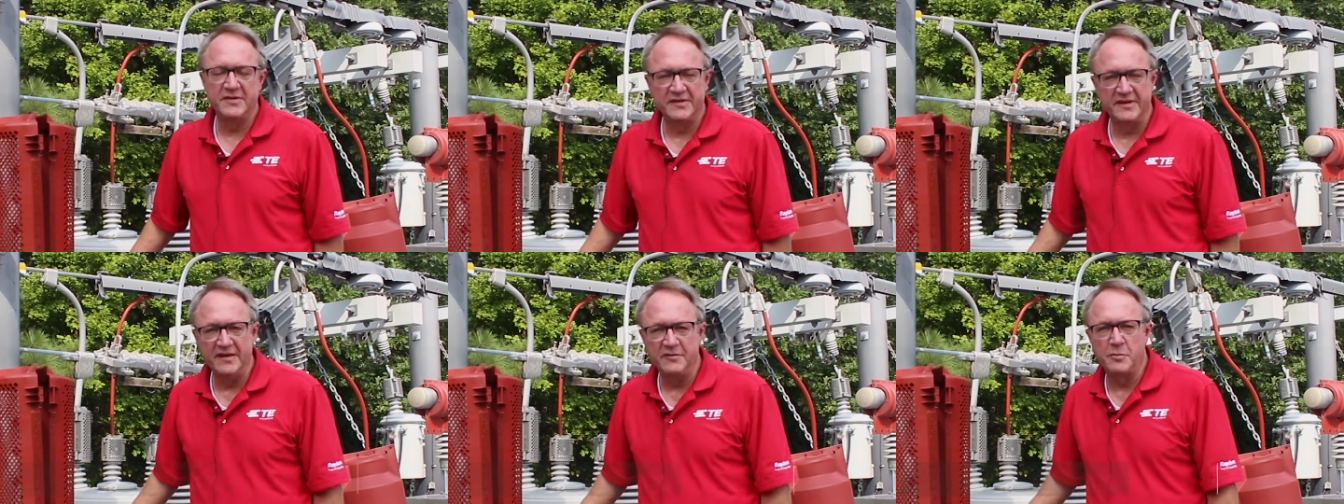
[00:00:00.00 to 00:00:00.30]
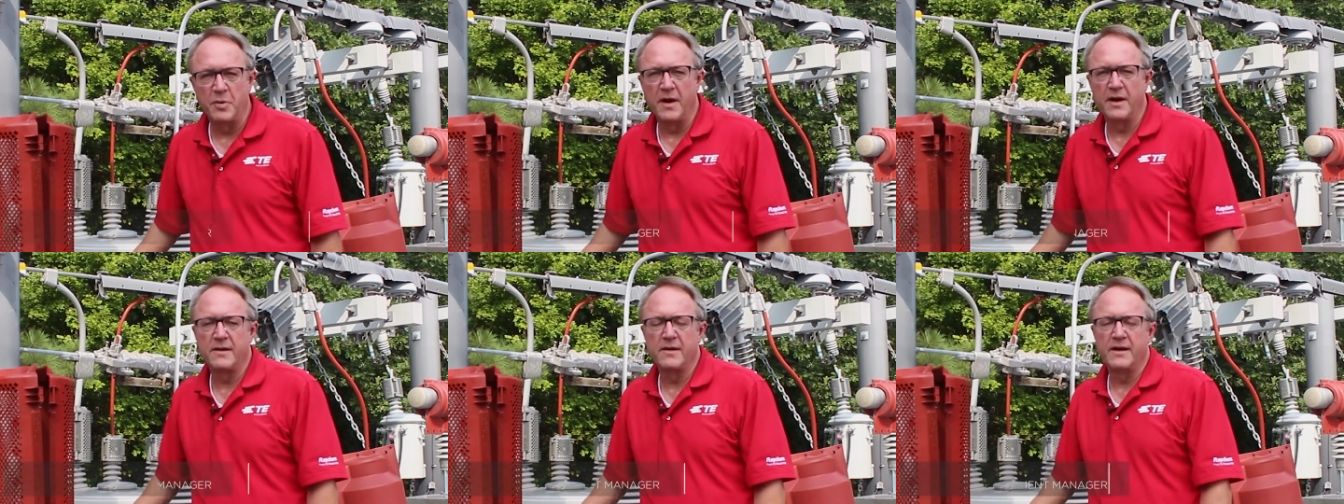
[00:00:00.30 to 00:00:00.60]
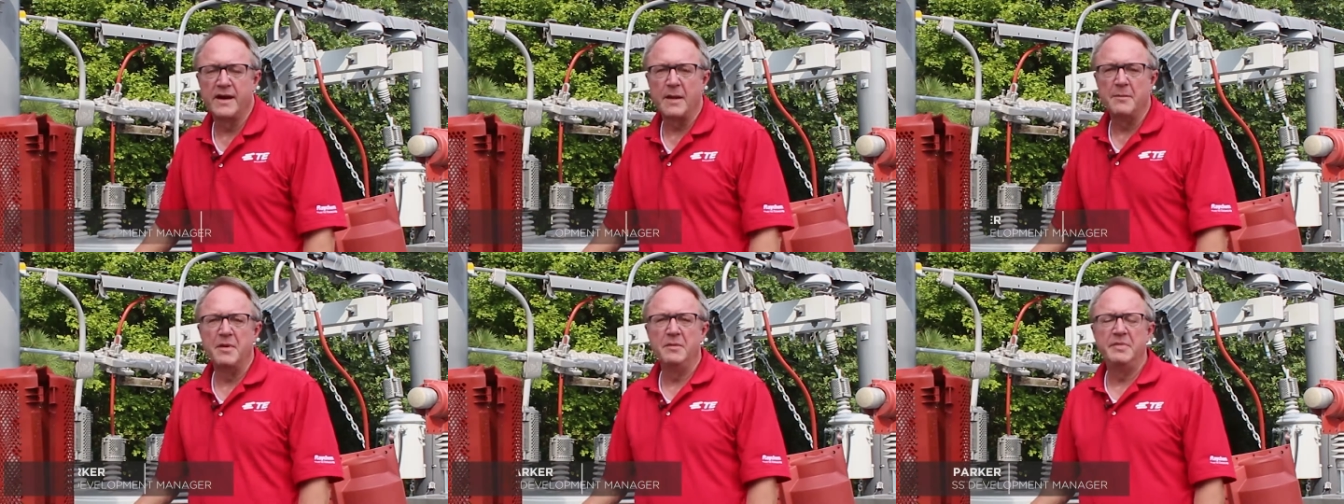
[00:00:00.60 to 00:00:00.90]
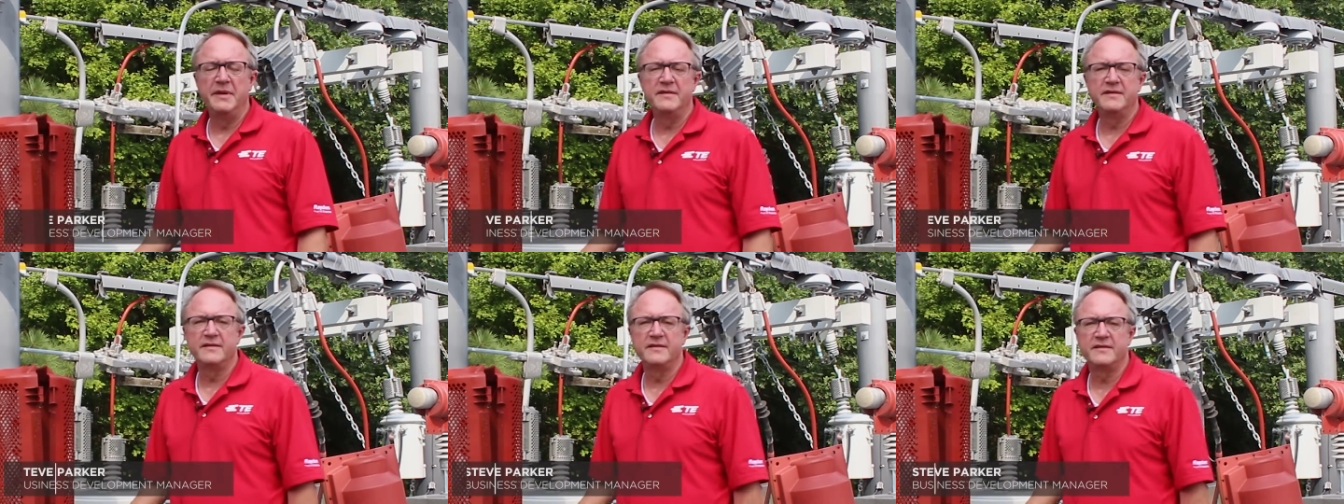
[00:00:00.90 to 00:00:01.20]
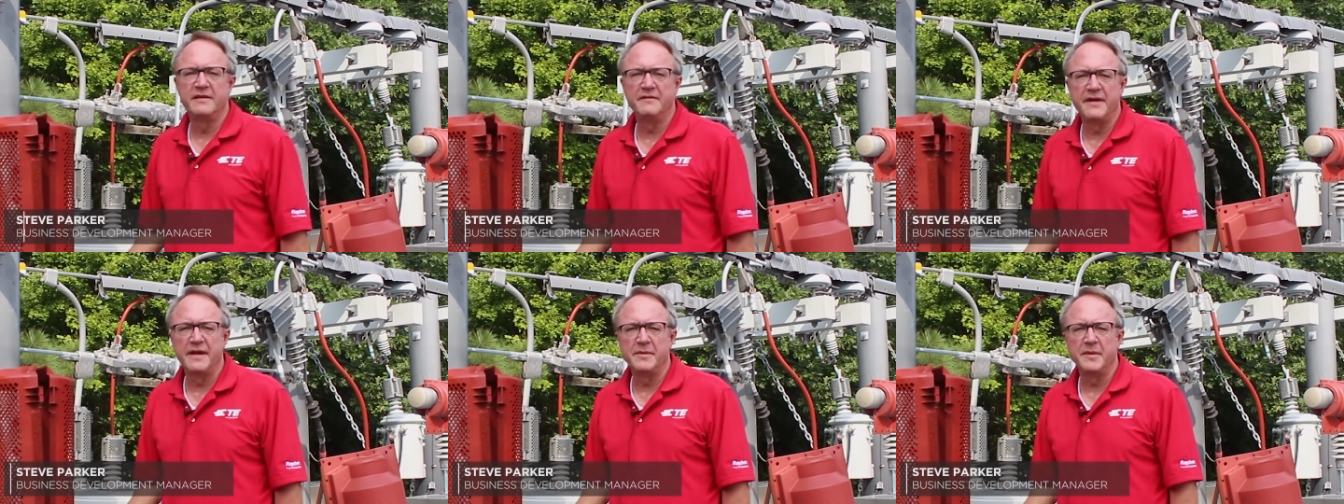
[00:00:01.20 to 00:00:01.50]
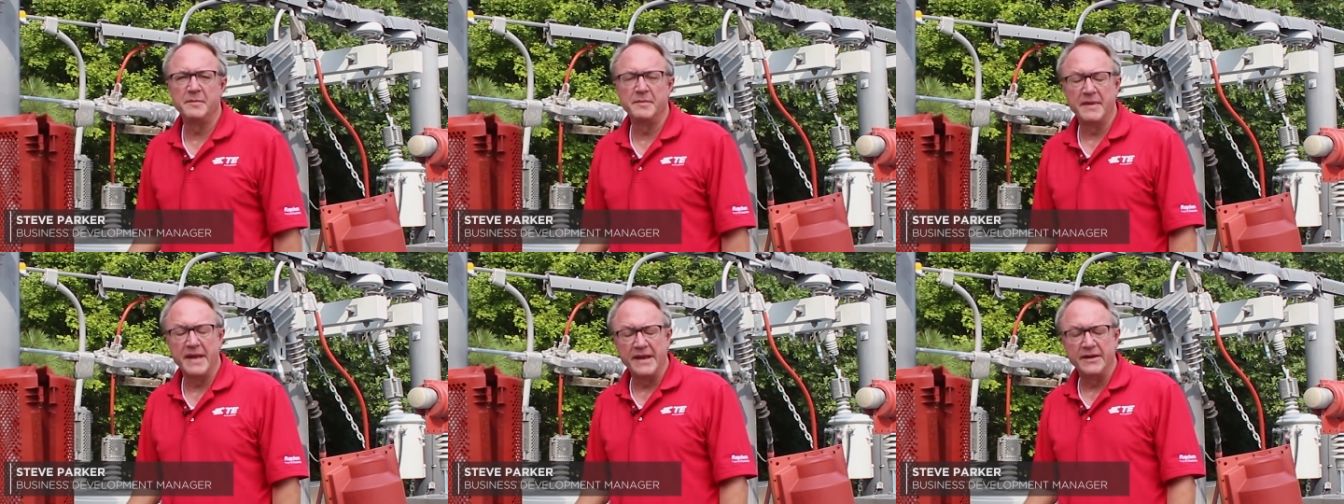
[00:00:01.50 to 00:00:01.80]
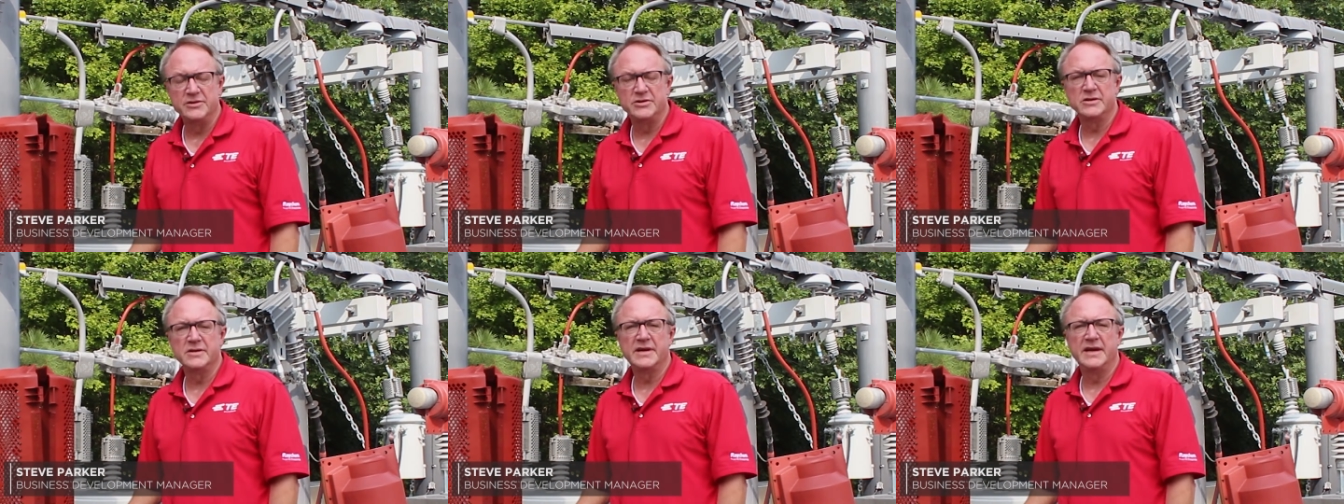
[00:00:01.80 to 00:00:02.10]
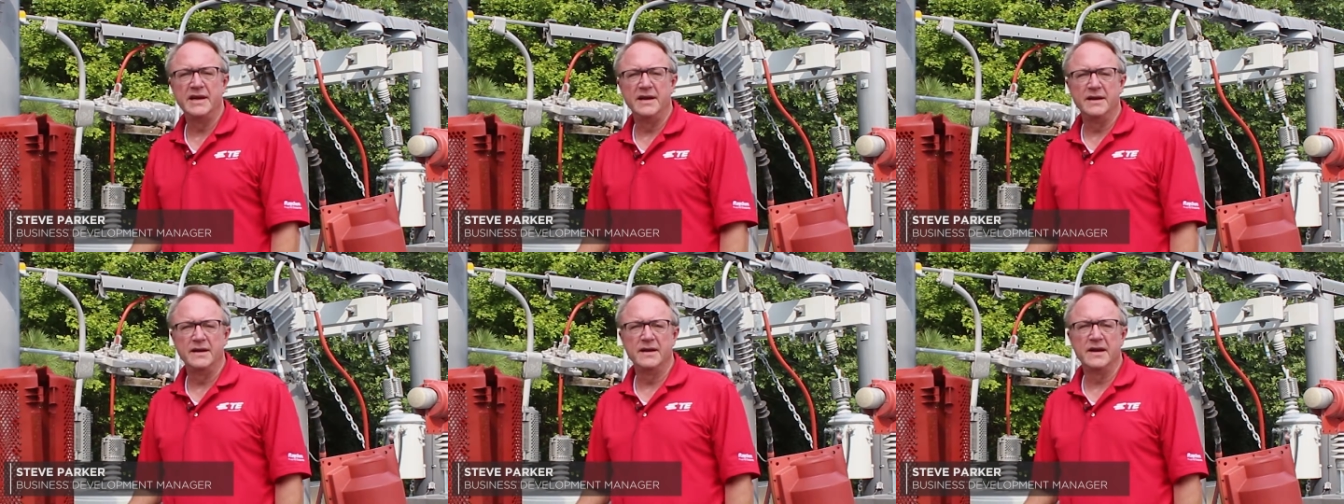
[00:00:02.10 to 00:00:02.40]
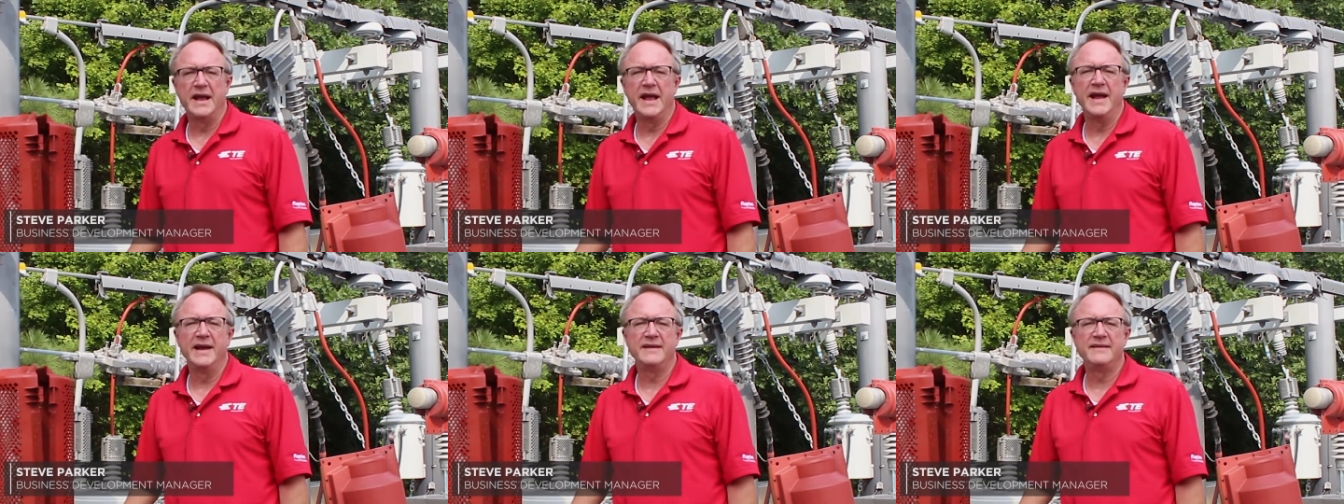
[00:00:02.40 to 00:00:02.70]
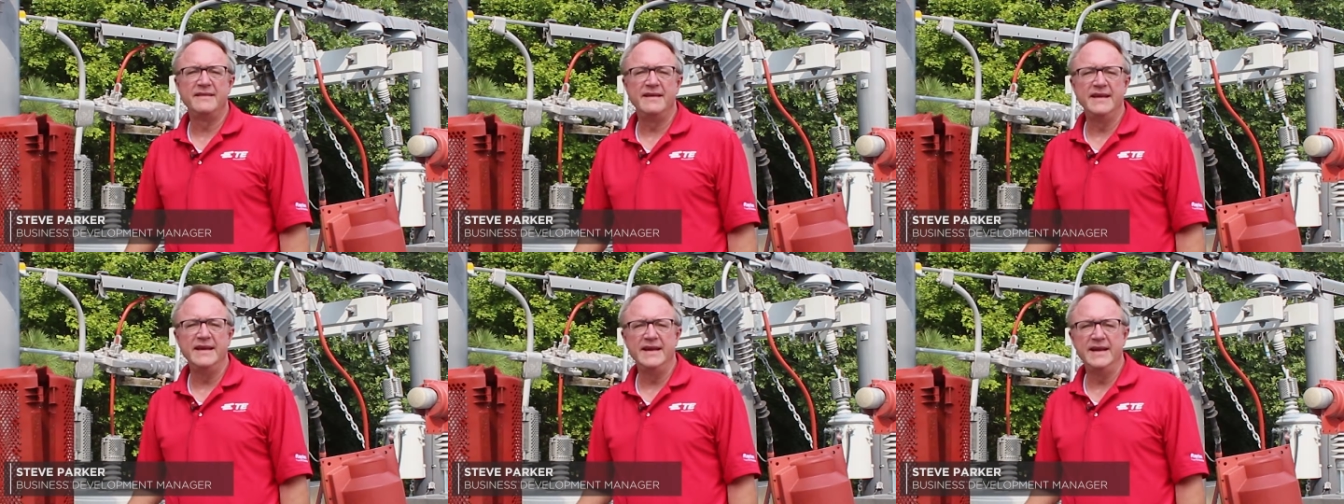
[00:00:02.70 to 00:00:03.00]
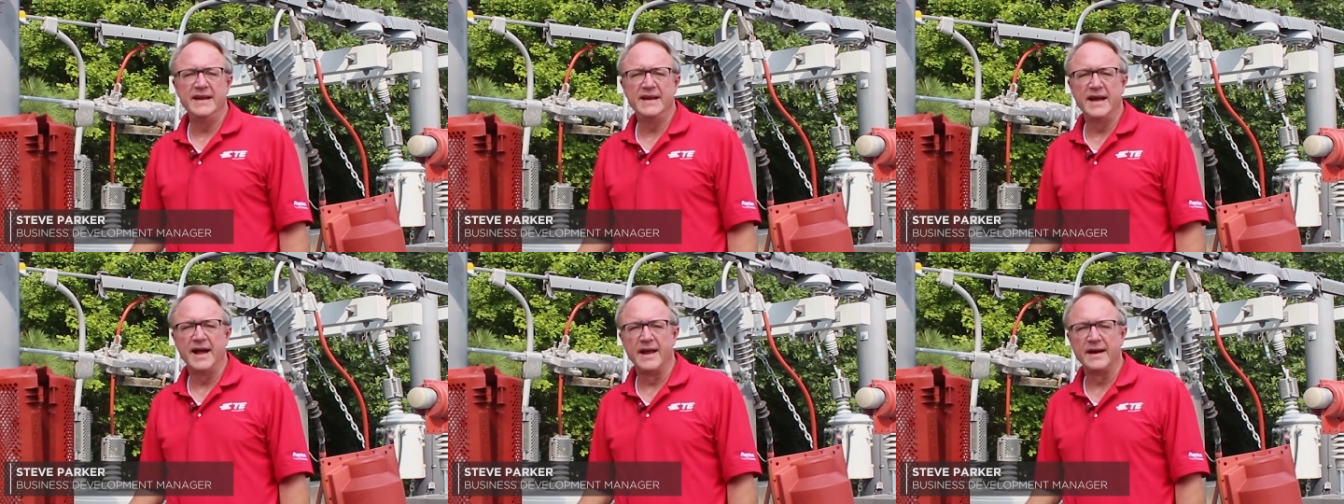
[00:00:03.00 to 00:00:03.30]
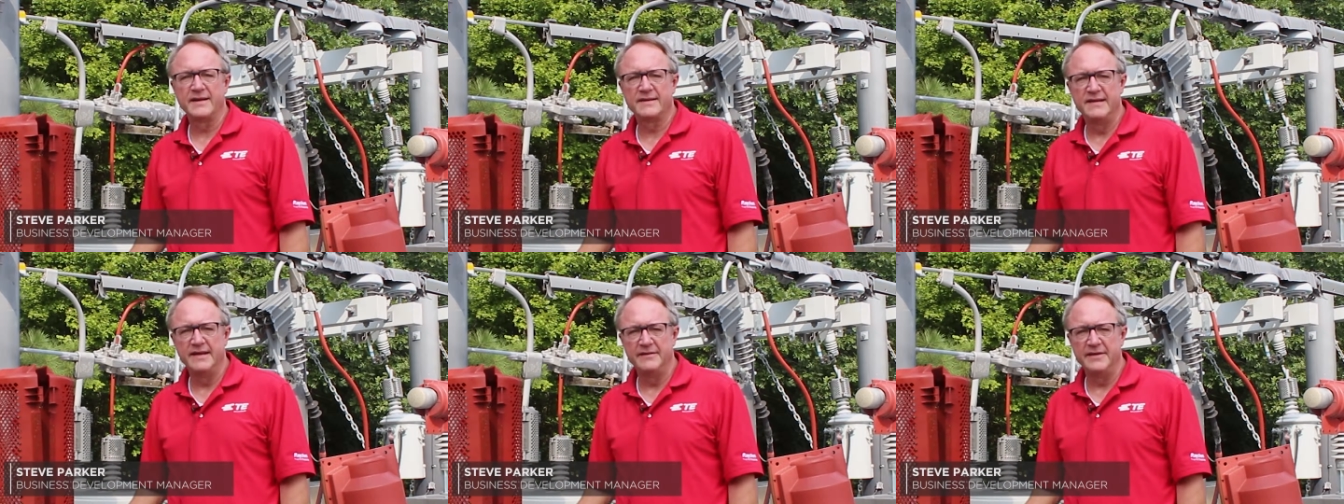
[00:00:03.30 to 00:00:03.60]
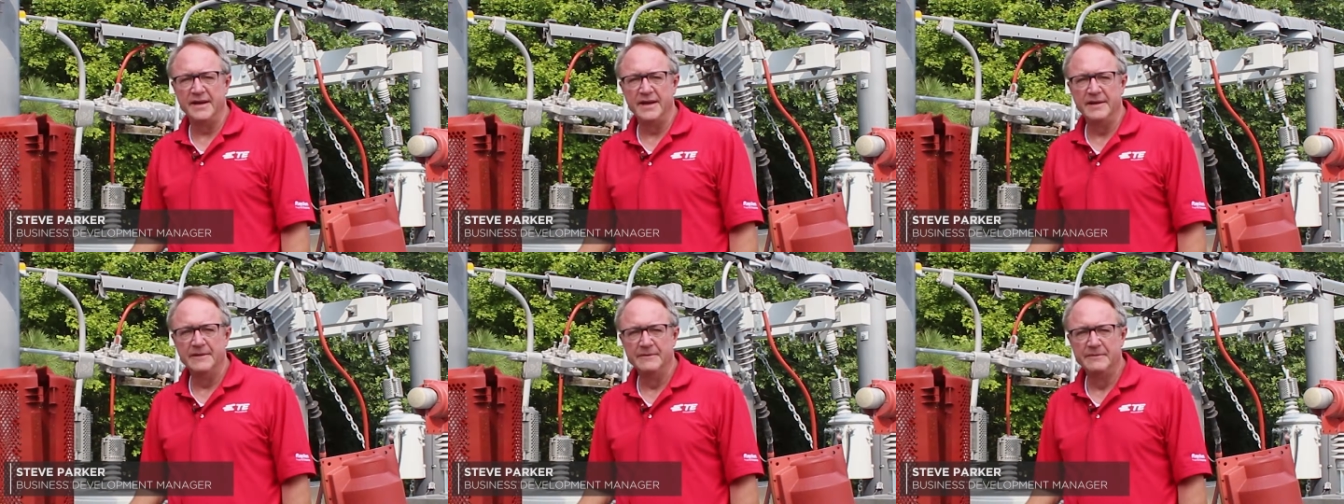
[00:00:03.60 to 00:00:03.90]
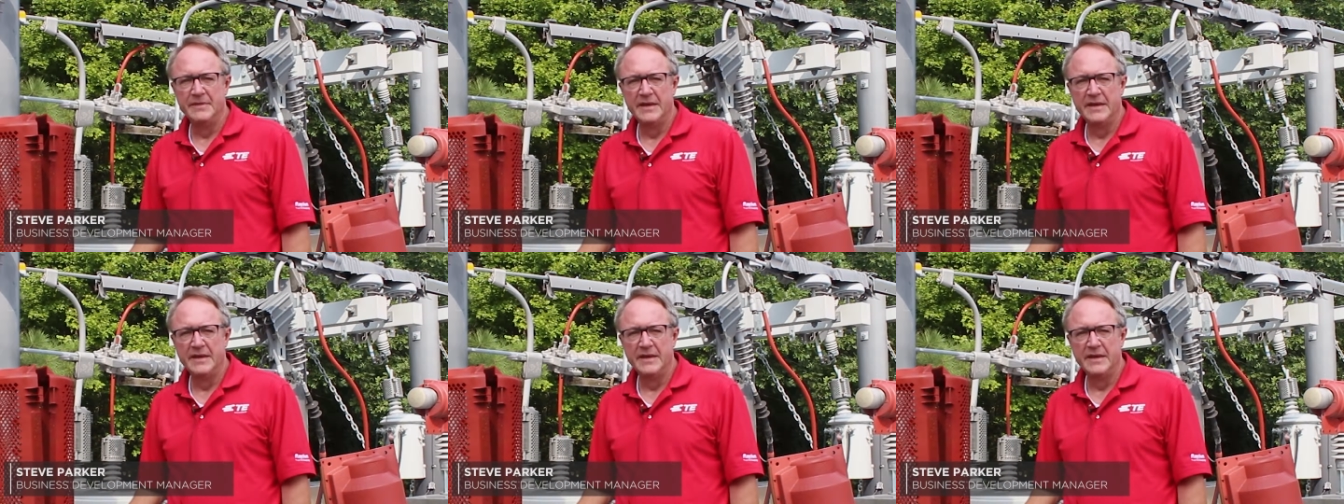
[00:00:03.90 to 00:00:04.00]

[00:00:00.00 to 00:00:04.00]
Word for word: is Steve Parker and I'm a business development manager here at TE Connectivity.